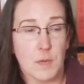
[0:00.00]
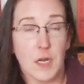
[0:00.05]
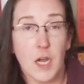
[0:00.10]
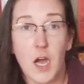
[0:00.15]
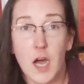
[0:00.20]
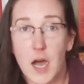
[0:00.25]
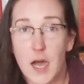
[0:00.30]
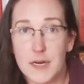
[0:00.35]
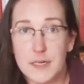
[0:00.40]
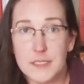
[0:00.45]

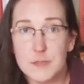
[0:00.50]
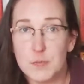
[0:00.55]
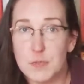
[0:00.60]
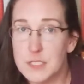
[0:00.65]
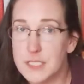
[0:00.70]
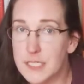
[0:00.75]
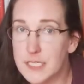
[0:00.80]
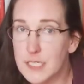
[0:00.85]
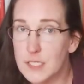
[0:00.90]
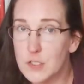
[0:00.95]
Cod is
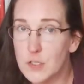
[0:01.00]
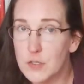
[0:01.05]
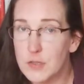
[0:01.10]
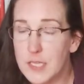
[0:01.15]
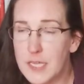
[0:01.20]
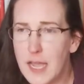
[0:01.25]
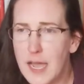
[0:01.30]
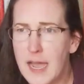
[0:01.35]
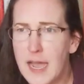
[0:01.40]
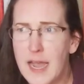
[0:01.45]

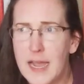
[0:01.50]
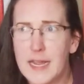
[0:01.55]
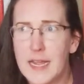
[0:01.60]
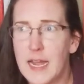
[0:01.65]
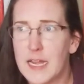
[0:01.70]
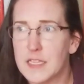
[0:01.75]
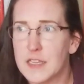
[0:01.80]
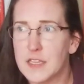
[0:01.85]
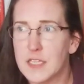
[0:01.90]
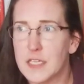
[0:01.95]
particularly high.
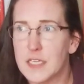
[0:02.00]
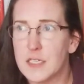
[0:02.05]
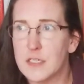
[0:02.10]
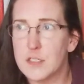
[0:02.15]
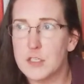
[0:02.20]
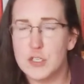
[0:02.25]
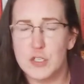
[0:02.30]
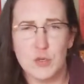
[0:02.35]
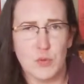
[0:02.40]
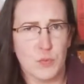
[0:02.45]
I think
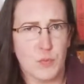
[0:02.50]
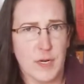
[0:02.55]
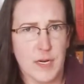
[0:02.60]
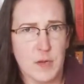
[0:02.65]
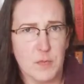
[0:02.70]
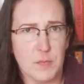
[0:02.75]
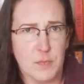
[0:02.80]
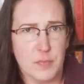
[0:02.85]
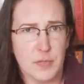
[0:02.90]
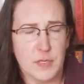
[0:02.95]

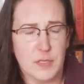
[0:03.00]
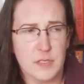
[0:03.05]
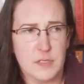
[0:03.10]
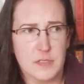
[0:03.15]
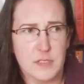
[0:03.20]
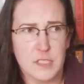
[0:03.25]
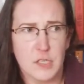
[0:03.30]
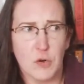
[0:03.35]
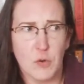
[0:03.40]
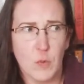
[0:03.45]
shrimp,
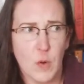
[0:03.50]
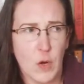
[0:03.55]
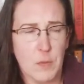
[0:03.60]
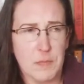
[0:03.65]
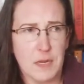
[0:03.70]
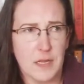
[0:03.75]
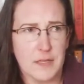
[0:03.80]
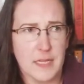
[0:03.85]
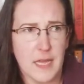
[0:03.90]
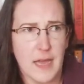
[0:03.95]
don't quote
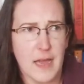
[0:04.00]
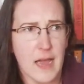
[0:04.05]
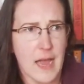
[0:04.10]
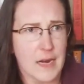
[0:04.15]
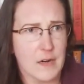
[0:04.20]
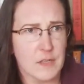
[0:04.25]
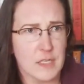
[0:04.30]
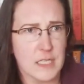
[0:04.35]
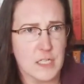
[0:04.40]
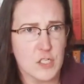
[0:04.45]
me on that. I
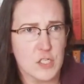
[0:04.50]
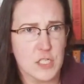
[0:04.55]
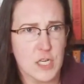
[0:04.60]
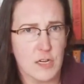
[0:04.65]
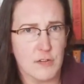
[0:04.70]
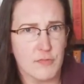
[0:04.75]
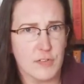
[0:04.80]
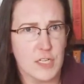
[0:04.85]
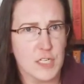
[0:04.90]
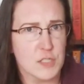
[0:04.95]
don't eat
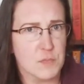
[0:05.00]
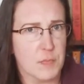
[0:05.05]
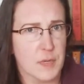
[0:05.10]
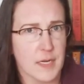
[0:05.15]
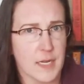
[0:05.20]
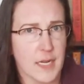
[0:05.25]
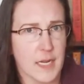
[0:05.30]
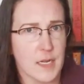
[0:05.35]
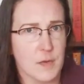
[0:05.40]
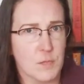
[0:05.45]
shellfish,
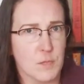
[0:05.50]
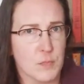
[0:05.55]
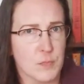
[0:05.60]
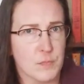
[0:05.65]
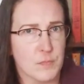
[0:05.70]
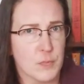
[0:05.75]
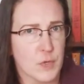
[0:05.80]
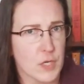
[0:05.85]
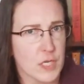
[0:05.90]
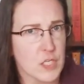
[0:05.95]
but I'm
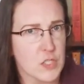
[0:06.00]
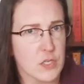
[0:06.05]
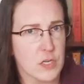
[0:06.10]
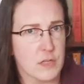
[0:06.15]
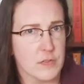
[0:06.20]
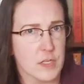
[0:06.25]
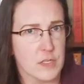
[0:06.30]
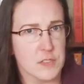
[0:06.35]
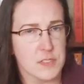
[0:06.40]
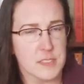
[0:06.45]
pretty sure
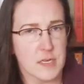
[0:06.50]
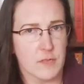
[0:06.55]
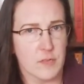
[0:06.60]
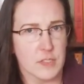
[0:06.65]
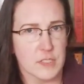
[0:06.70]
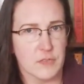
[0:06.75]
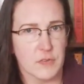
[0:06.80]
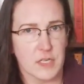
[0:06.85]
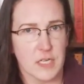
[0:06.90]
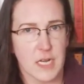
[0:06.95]
there's several
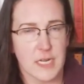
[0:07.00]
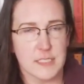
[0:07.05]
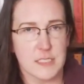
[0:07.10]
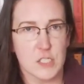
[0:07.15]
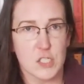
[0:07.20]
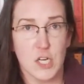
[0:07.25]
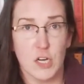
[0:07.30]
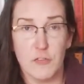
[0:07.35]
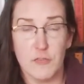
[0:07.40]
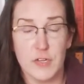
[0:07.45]
different kinds of
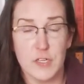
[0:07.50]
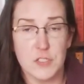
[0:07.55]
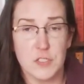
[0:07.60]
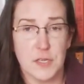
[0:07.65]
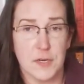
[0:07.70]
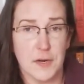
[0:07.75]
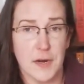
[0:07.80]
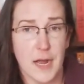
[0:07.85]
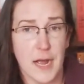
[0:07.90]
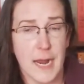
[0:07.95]
shellfish
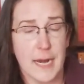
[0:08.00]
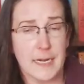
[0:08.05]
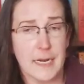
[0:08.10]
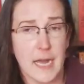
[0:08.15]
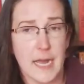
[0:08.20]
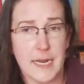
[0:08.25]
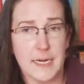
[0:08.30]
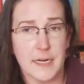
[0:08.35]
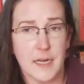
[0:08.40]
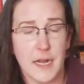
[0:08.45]
that are high in
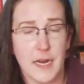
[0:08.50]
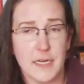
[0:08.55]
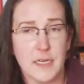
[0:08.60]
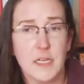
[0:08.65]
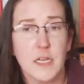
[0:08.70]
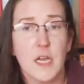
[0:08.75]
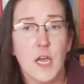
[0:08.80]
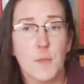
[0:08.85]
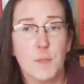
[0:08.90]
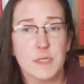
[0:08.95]
iodine,
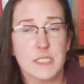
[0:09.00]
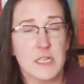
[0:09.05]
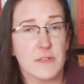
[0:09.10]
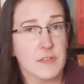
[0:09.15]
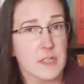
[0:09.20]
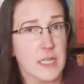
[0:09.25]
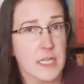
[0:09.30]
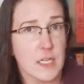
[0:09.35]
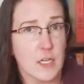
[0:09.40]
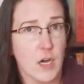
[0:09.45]
but
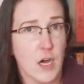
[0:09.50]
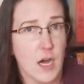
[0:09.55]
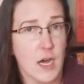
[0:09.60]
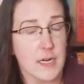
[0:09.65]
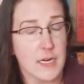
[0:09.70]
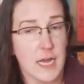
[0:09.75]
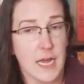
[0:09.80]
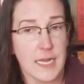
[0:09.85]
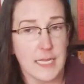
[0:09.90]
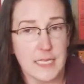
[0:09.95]
definitely
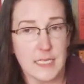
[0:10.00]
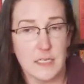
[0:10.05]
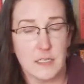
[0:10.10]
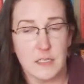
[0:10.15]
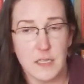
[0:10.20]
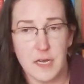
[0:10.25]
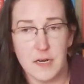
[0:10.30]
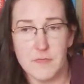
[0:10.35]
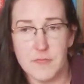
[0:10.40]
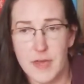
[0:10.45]
cod. I eat a
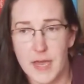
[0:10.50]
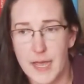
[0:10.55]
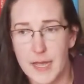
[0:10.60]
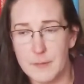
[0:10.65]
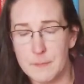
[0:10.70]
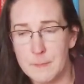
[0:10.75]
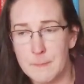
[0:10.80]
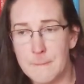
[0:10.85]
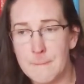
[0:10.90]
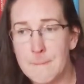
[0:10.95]
lot of
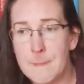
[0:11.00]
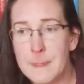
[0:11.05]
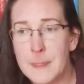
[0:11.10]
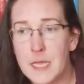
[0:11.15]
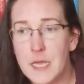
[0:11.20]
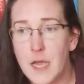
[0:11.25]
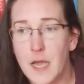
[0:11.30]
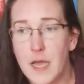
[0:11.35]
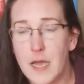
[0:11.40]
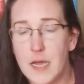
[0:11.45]

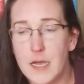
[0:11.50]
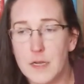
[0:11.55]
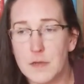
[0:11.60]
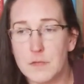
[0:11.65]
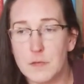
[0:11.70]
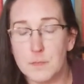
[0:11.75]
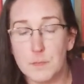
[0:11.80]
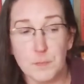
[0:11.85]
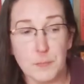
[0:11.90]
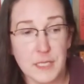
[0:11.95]

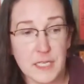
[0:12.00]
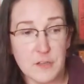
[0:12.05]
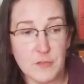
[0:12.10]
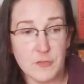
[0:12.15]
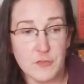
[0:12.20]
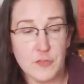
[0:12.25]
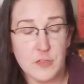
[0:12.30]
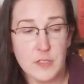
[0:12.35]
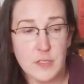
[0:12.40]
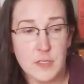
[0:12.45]
that.
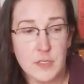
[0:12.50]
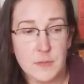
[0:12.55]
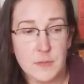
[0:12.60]
Beef,